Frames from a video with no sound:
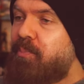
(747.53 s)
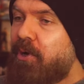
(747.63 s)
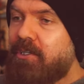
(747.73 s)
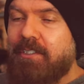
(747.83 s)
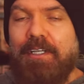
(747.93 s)

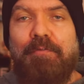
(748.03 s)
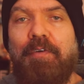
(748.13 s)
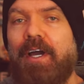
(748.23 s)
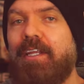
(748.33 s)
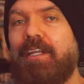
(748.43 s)
personally
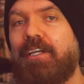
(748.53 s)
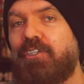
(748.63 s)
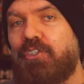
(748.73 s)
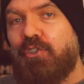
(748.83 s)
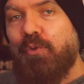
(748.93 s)
find it
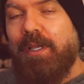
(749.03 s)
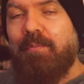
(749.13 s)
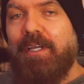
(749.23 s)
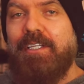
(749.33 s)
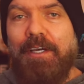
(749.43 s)

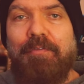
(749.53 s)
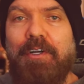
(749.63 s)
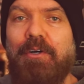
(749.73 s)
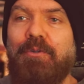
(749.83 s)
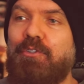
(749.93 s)
extremely difficult